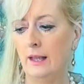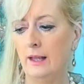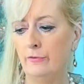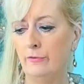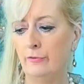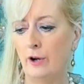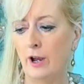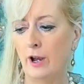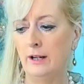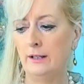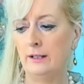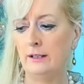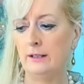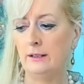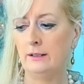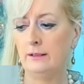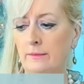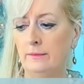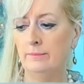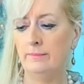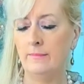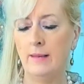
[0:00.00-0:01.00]
For
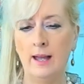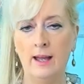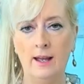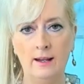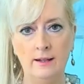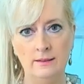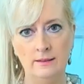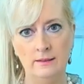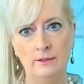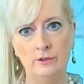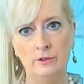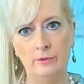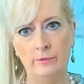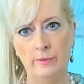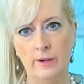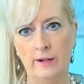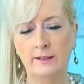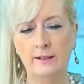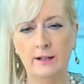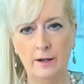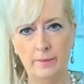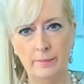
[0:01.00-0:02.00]
any men who
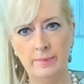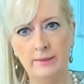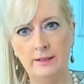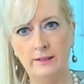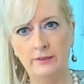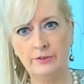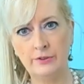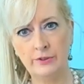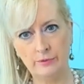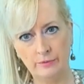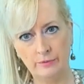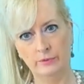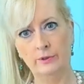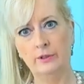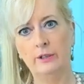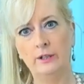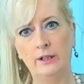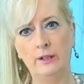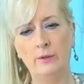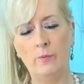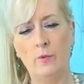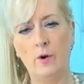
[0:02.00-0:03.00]
run companies who
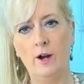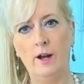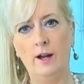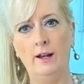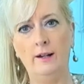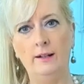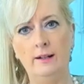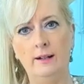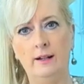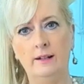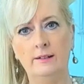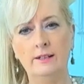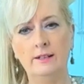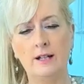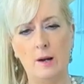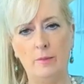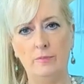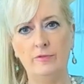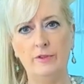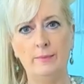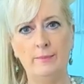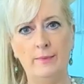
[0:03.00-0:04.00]
really want a
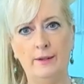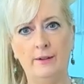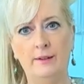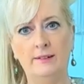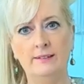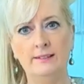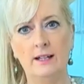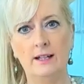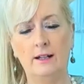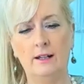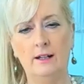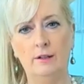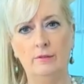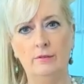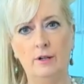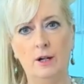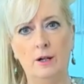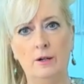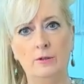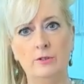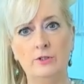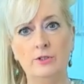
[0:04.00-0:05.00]
top female executive
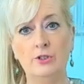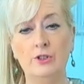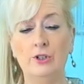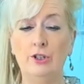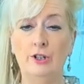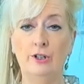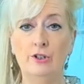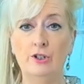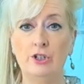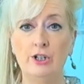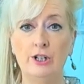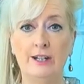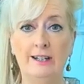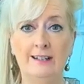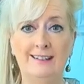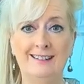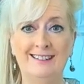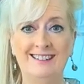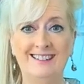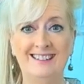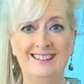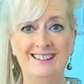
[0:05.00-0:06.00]
coach, here she
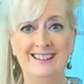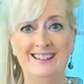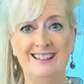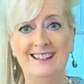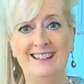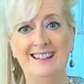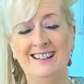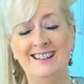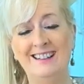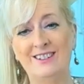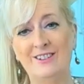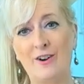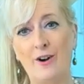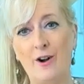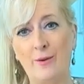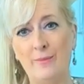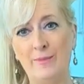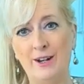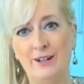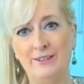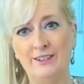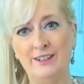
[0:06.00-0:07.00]
is. Call
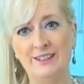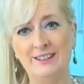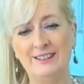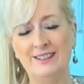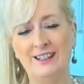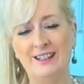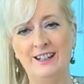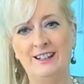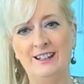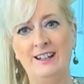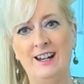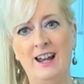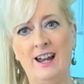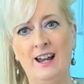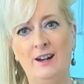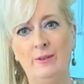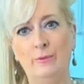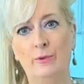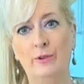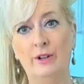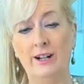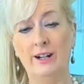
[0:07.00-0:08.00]
me on LinkedIn
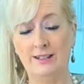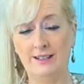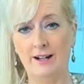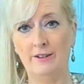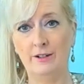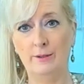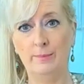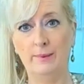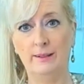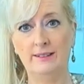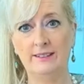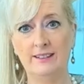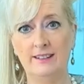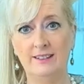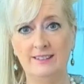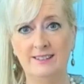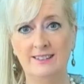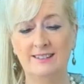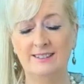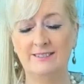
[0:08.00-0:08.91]
and we'll get down to business.